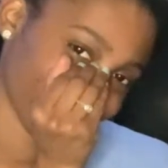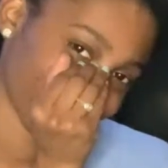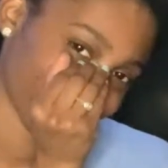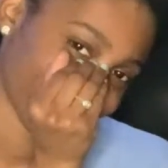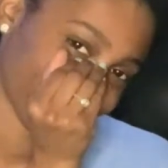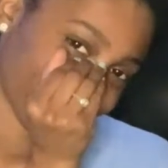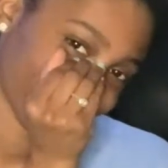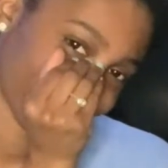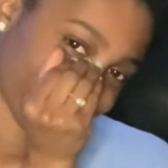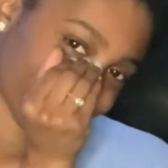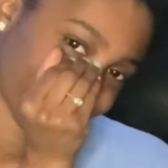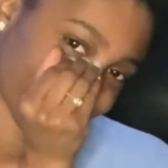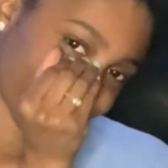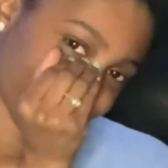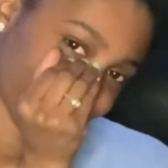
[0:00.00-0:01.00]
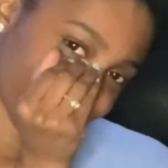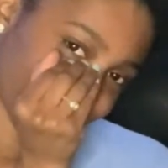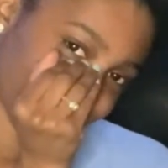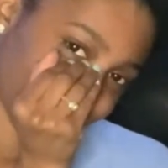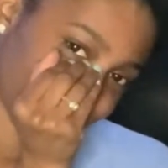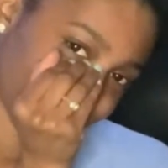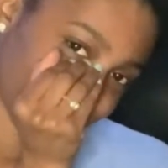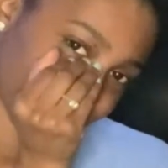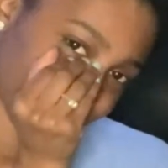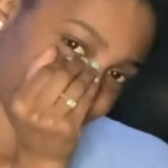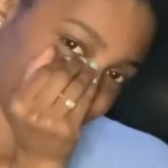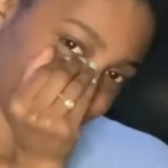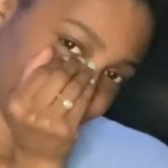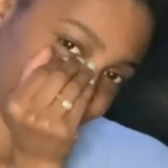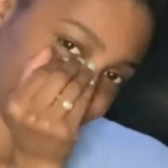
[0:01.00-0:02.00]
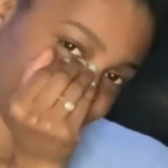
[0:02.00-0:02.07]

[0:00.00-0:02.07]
(not speaking)